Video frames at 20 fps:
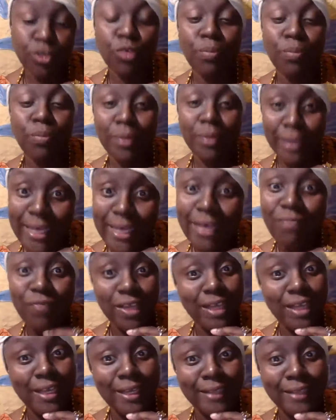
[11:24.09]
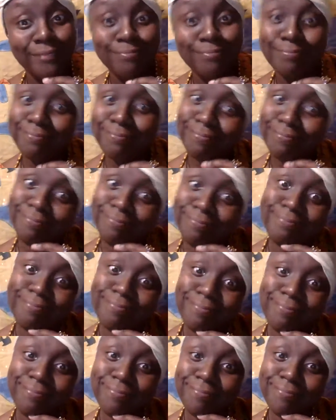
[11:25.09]
you believe in,
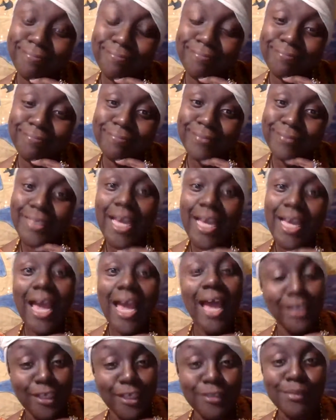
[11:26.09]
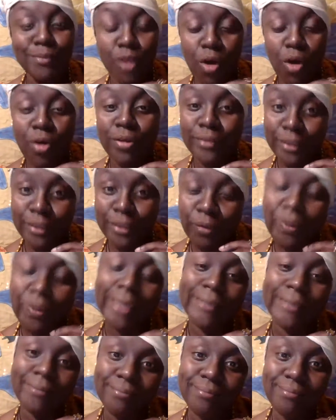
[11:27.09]
and let them go on their
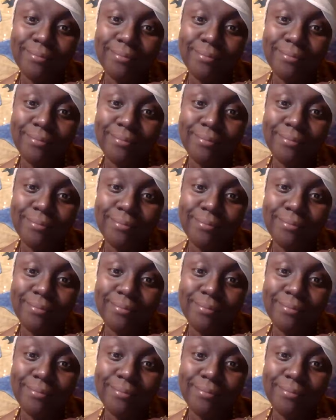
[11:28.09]
way.